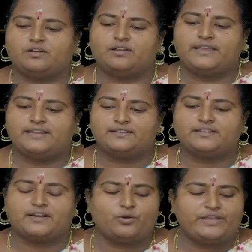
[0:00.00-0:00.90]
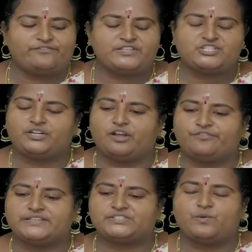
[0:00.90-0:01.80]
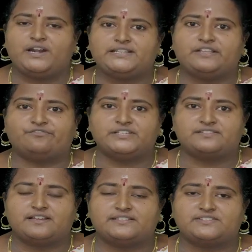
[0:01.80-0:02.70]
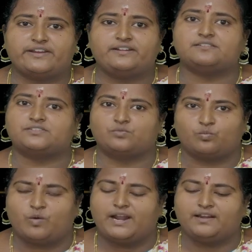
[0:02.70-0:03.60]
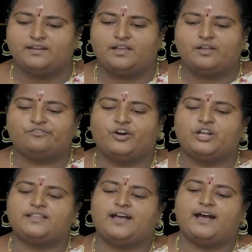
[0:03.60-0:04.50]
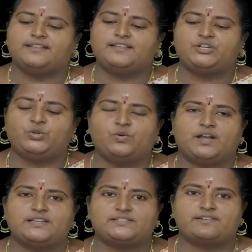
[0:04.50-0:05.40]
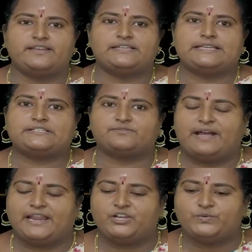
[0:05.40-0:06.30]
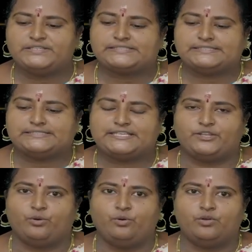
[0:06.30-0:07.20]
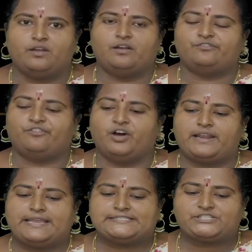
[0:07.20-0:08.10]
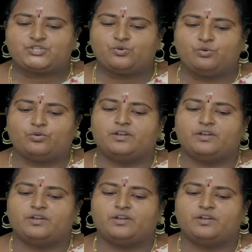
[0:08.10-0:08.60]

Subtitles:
in the coefficient of S1 in the first constraint is 1. For the other two constraint, its value is 0. For S2,